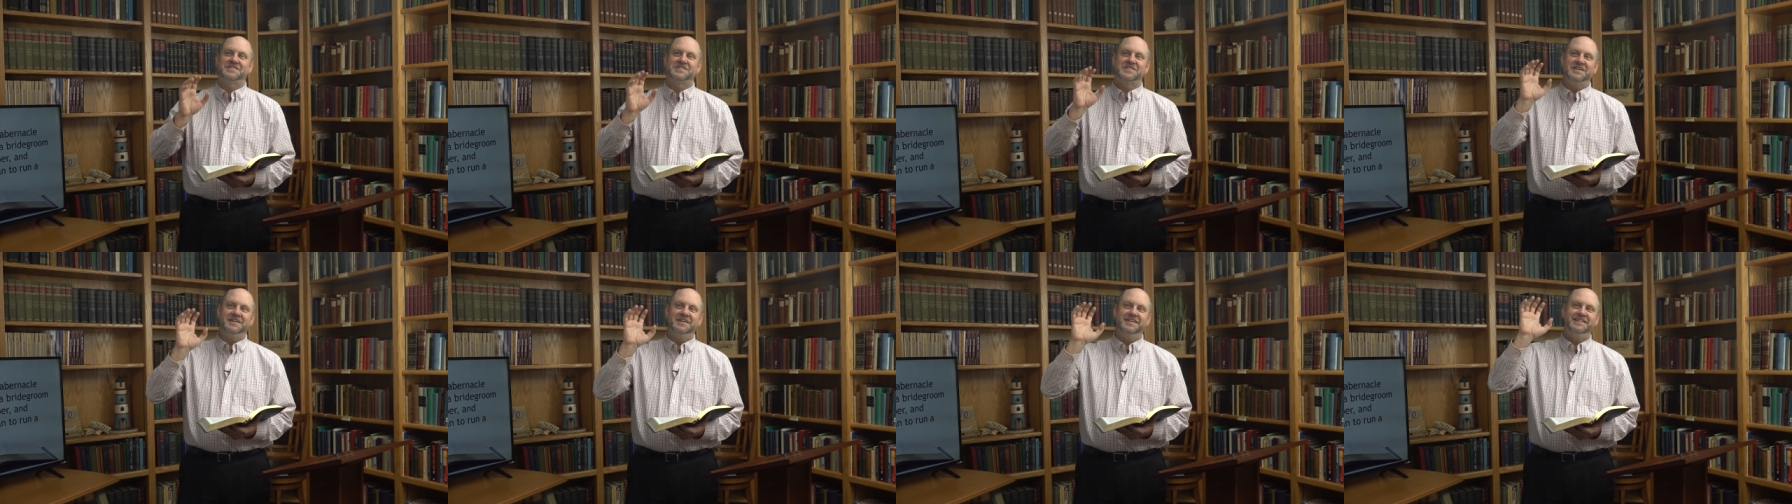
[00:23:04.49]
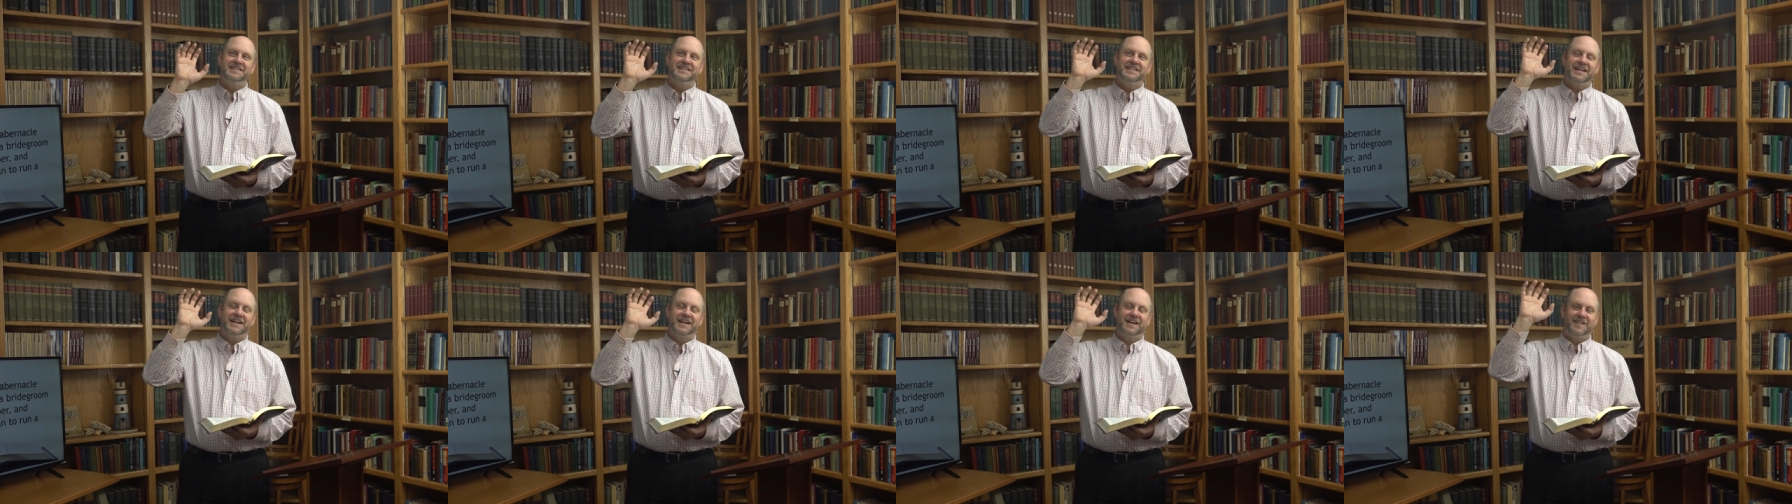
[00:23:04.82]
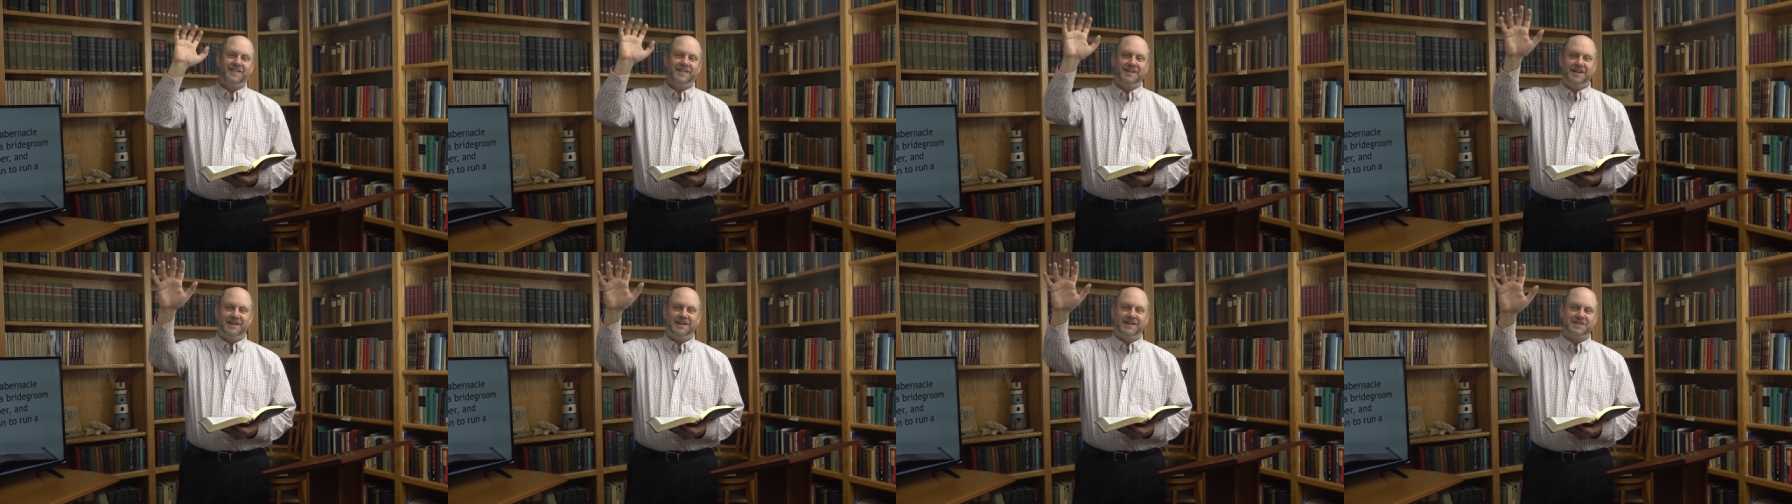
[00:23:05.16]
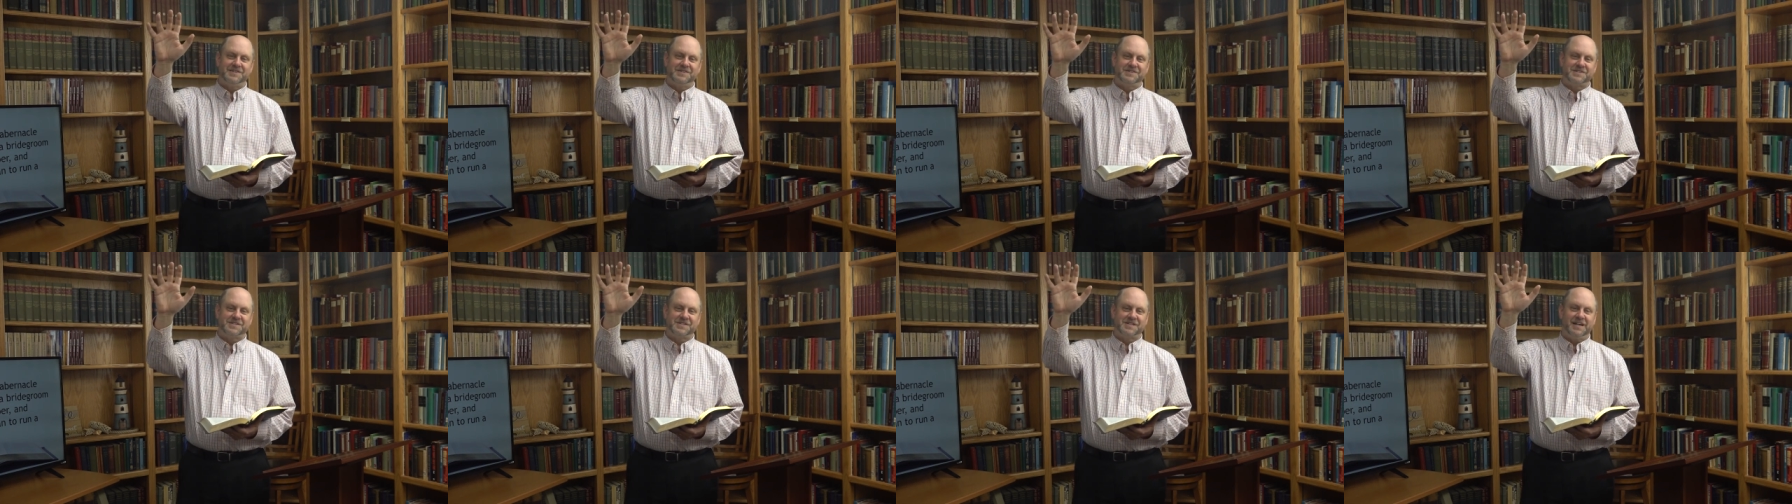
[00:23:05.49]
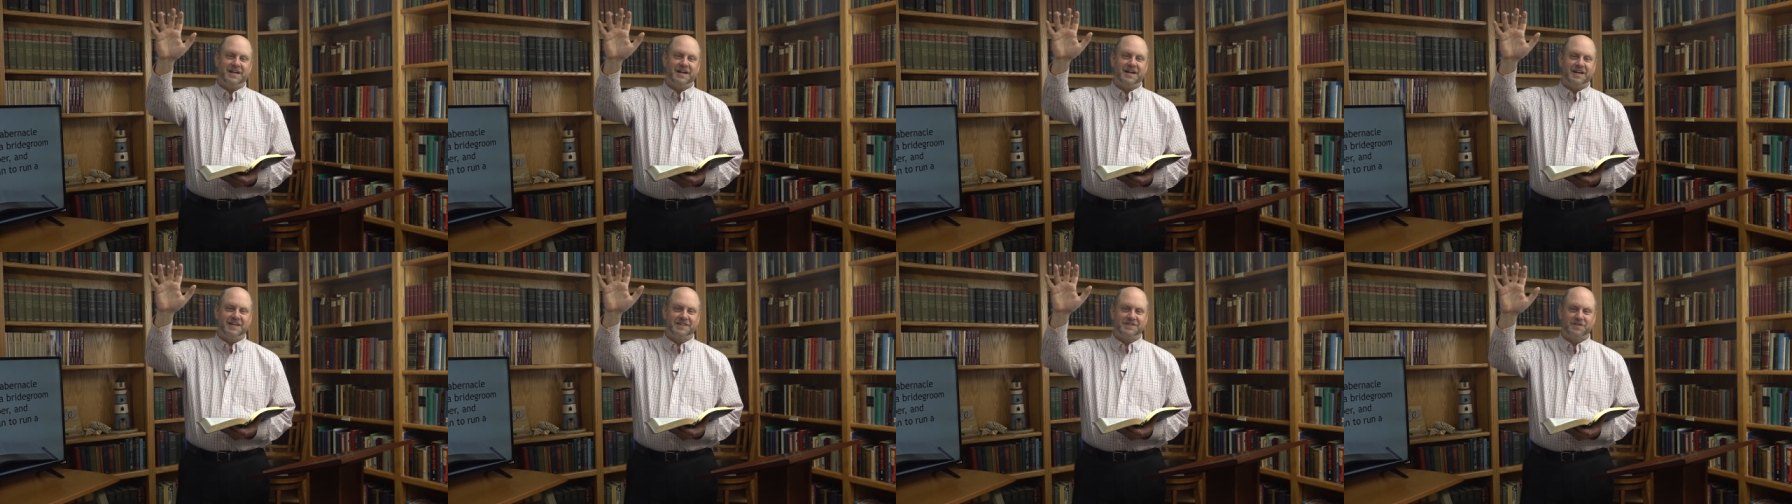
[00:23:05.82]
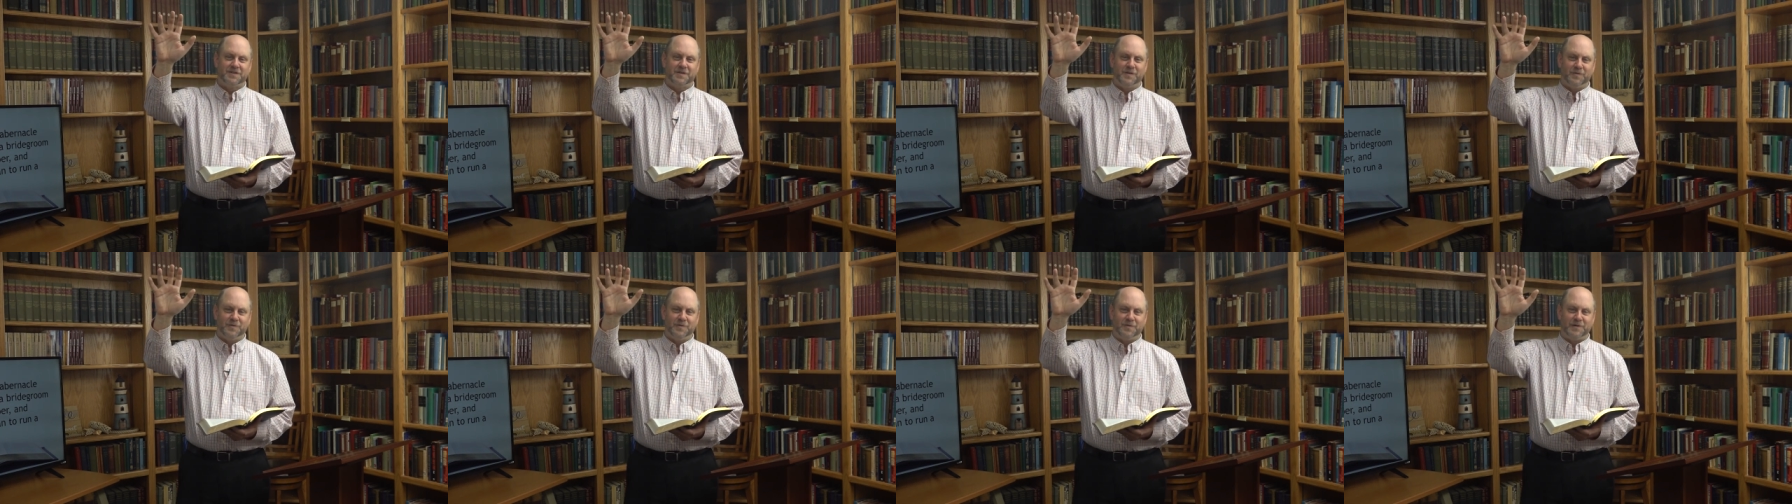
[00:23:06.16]
sun declares
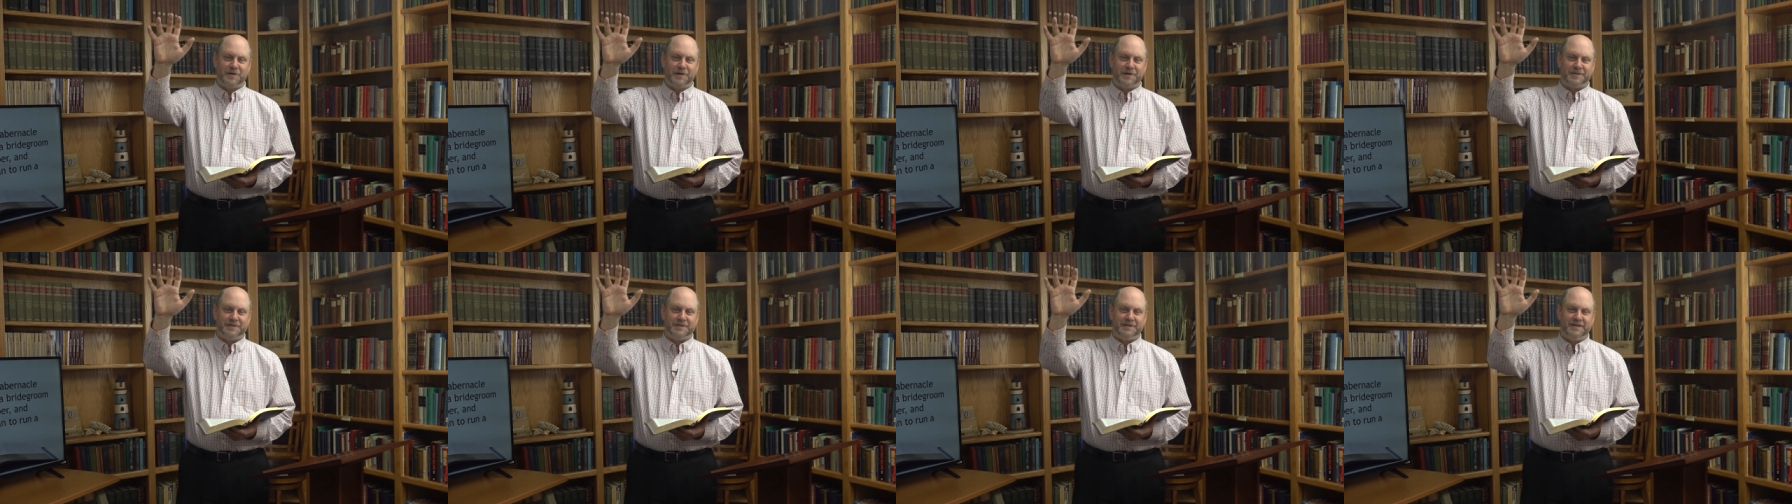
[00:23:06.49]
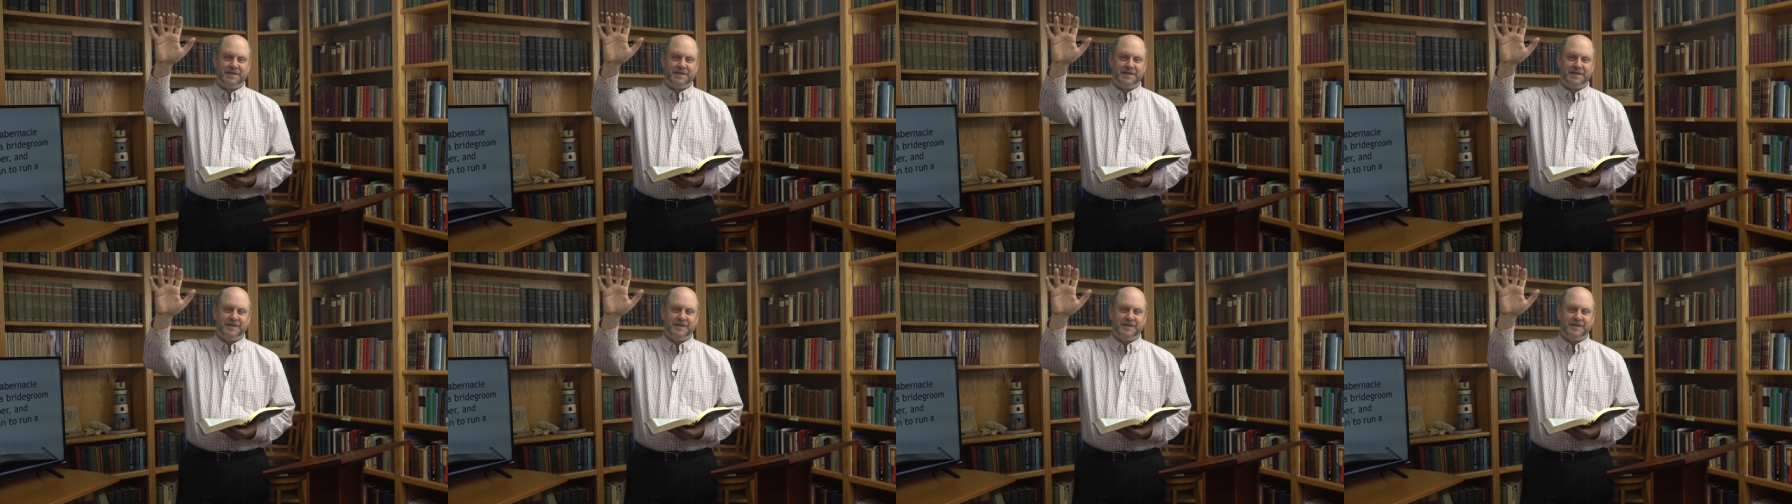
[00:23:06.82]
God's glory.